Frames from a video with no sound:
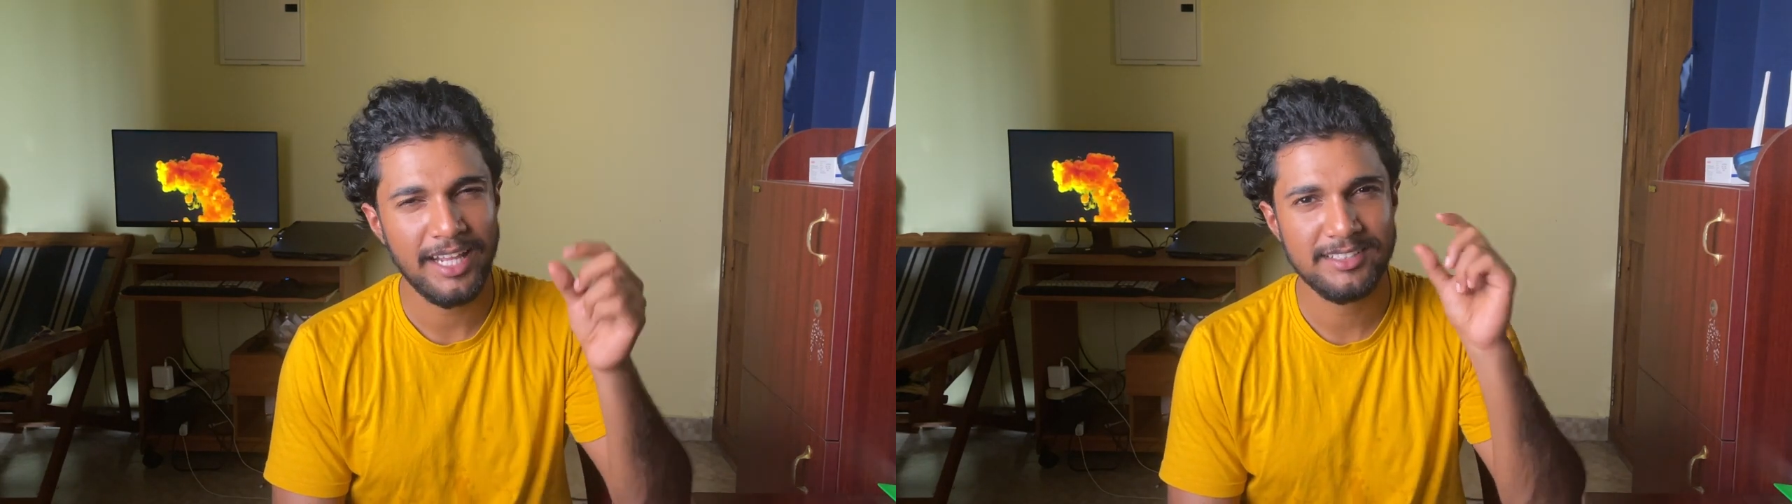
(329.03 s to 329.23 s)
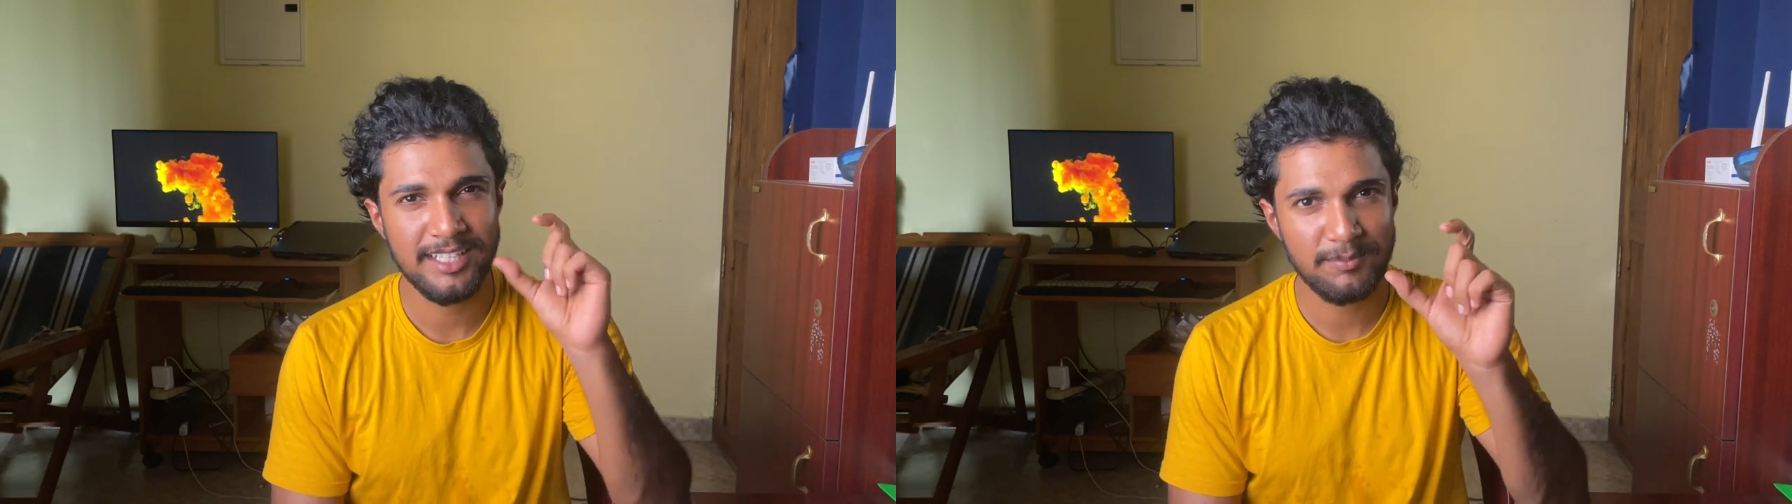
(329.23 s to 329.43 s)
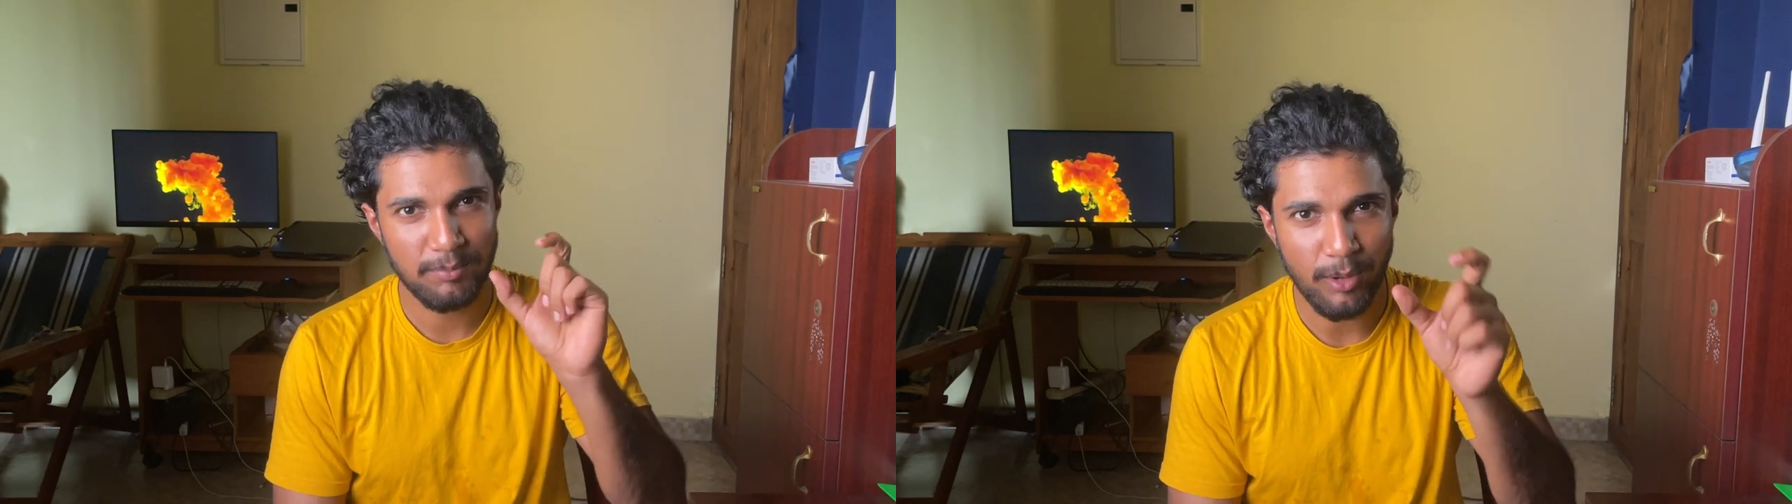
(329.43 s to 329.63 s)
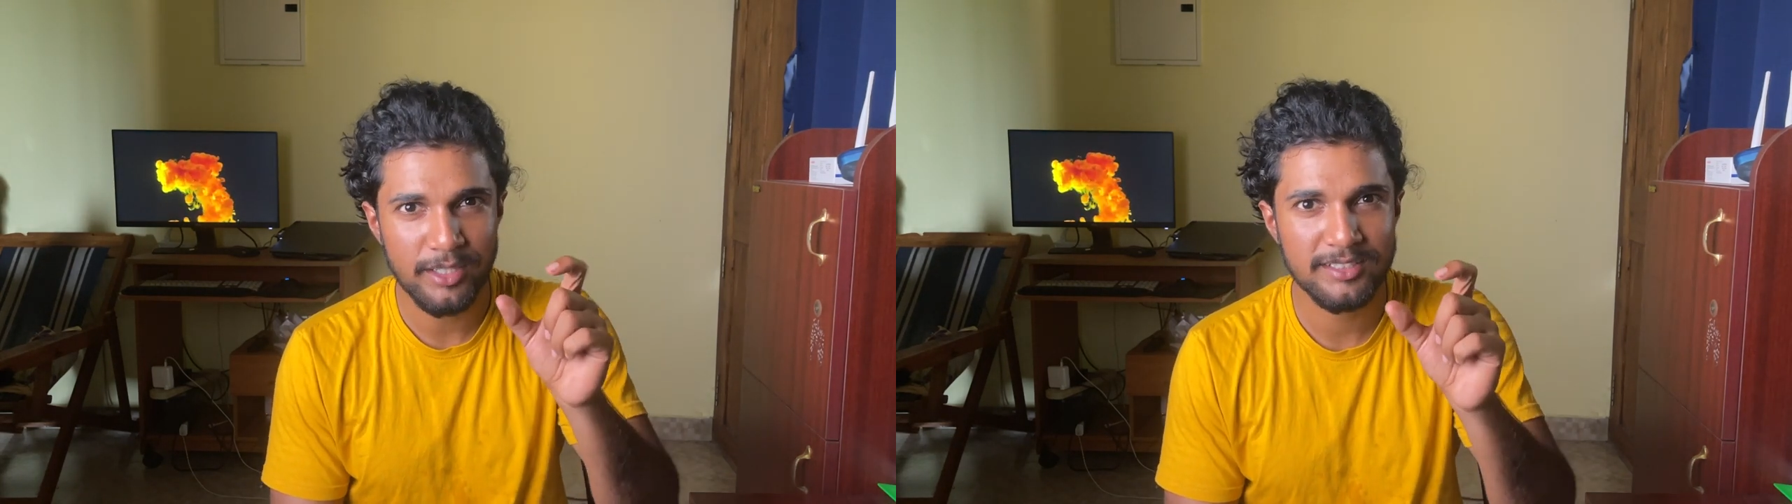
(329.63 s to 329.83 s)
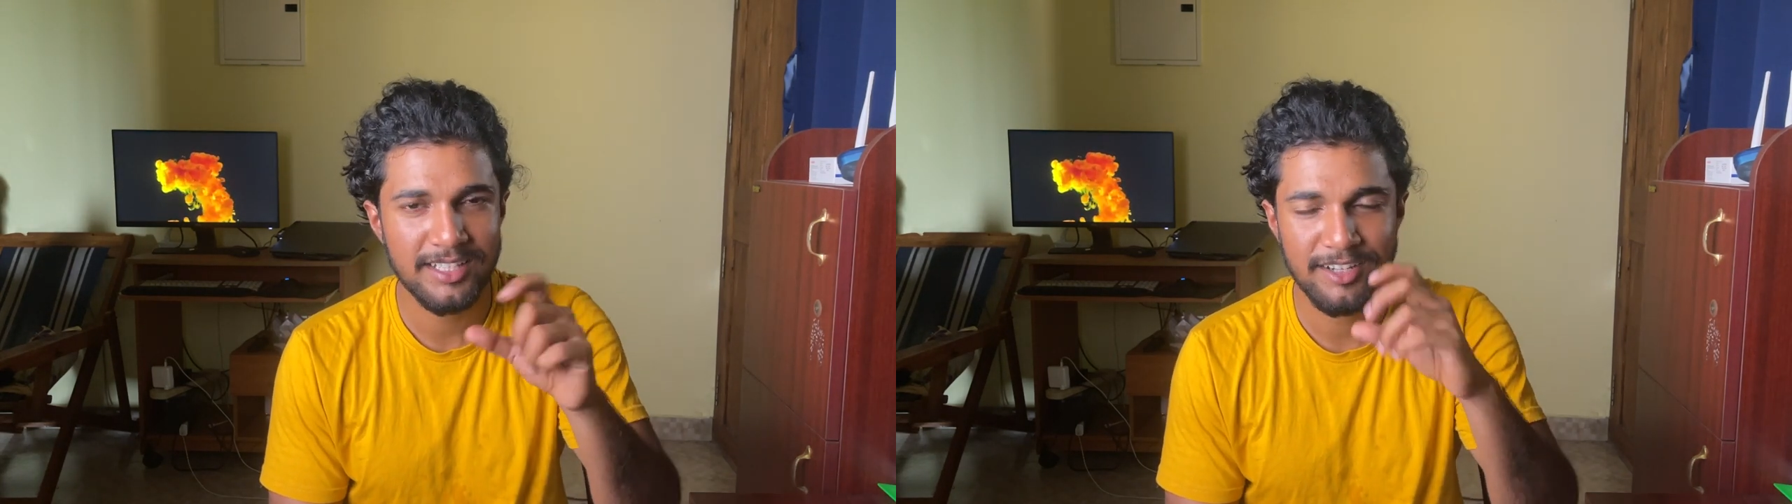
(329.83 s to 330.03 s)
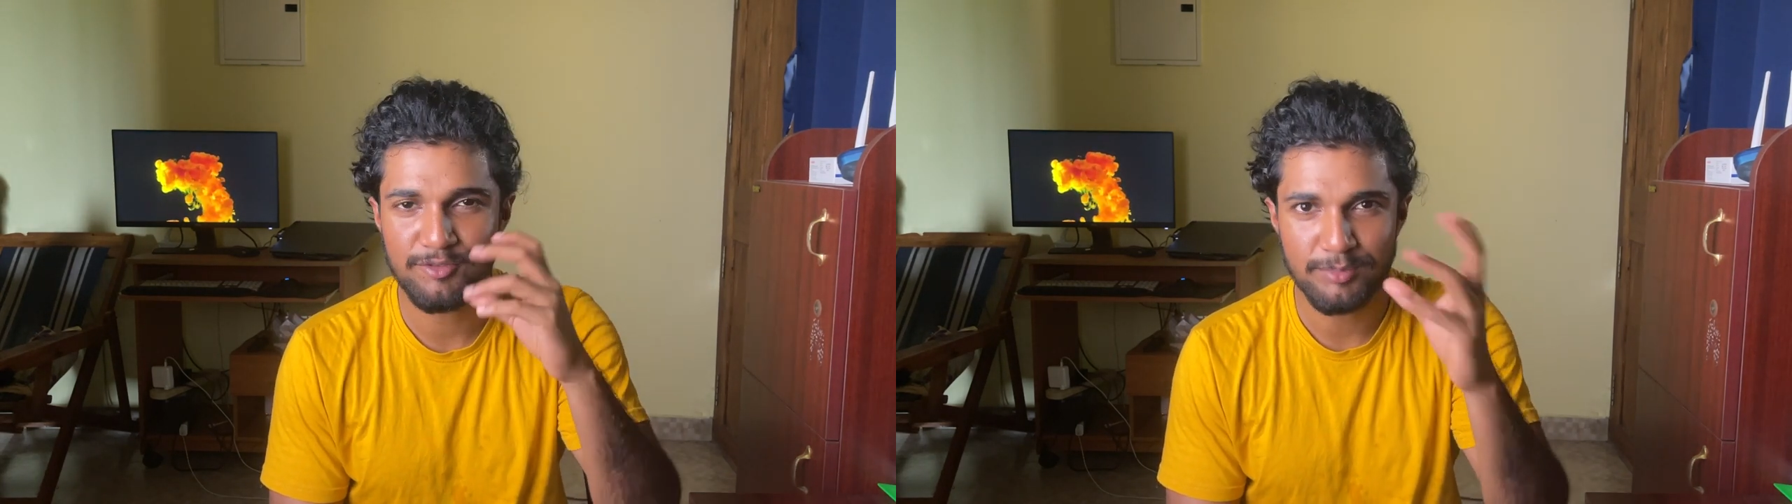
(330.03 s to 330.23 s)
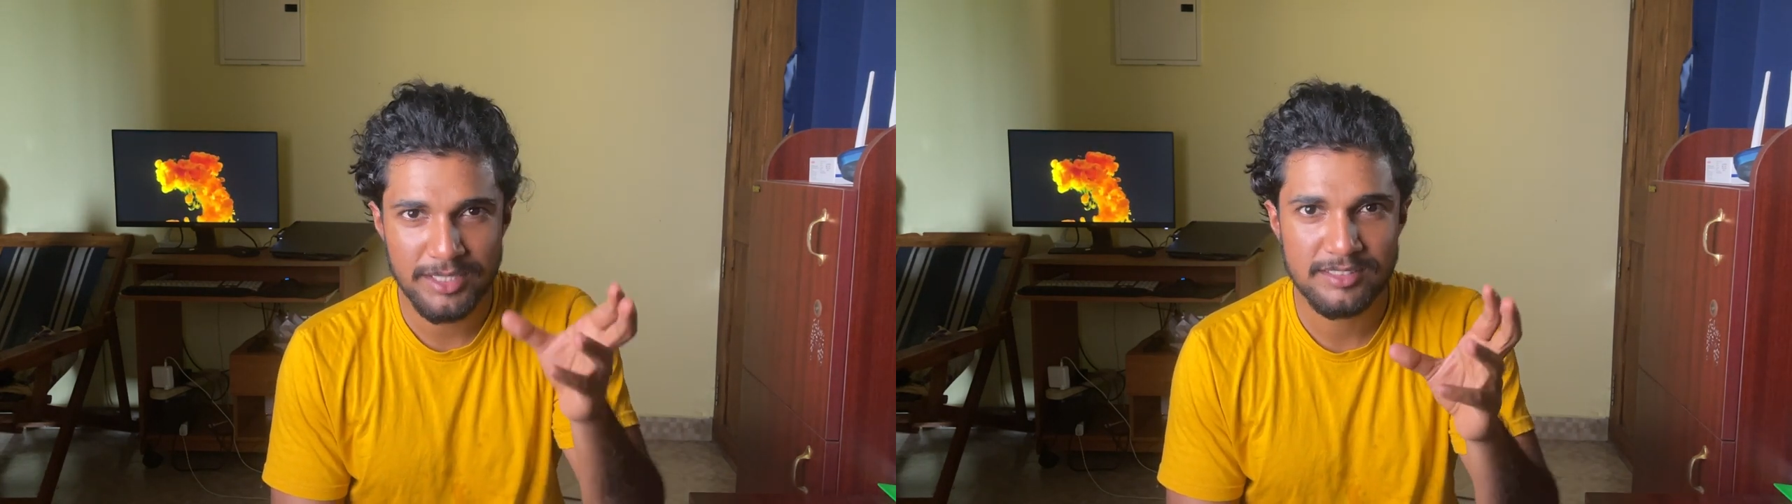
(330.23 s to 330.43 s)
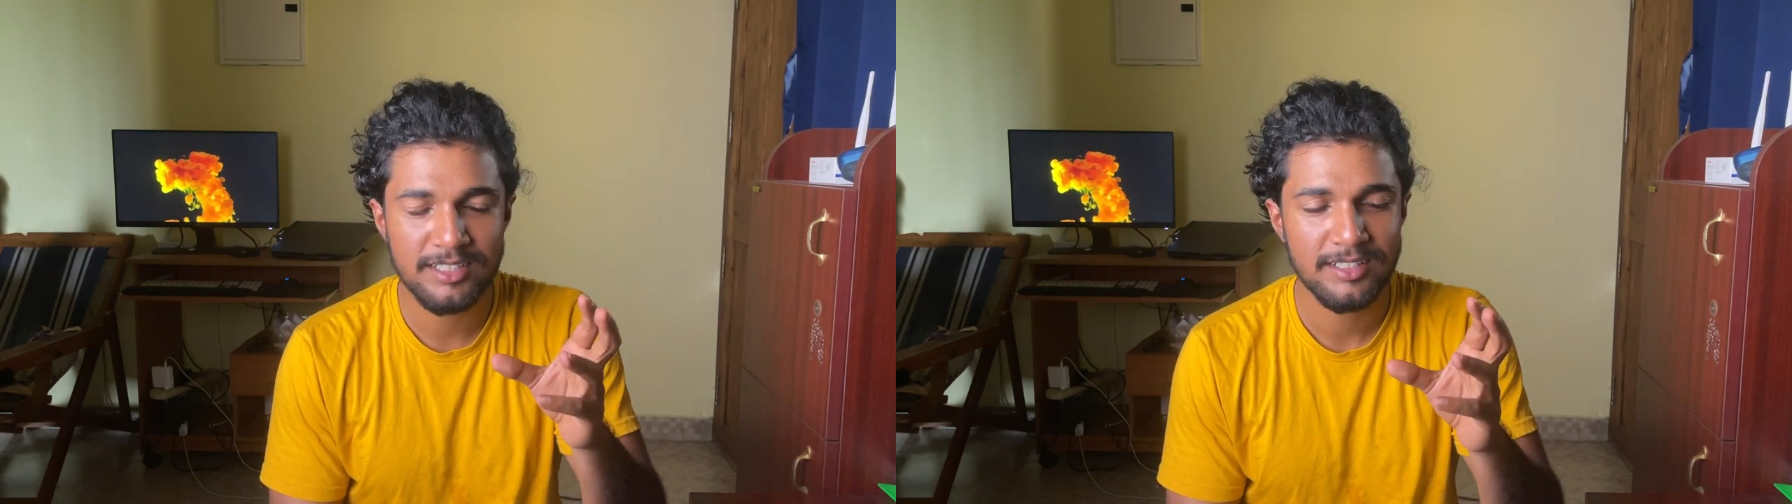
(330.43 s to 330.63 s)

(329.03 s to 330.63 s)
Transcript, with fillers: exact point that I've missed